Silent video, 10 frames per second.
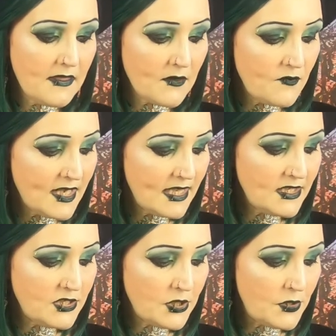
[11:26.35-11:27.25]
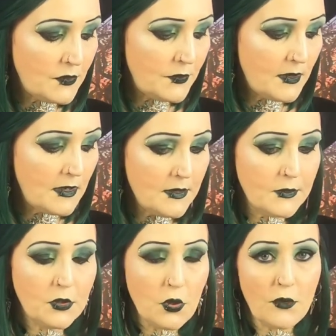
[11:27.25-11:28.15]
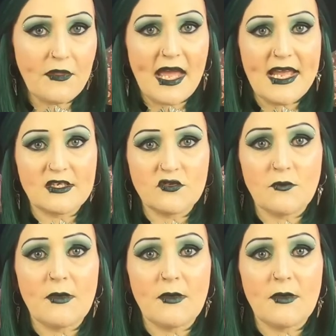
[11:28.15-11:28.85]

they really do go that extra